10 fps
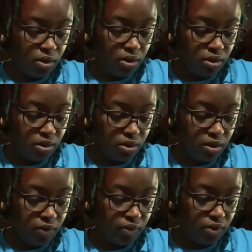just
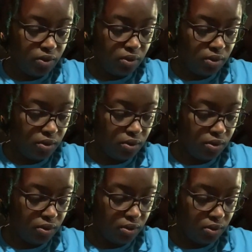never
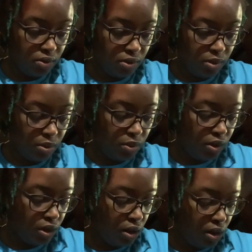remember
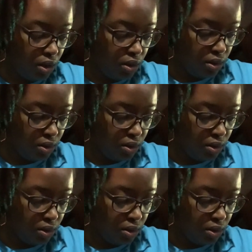to call her.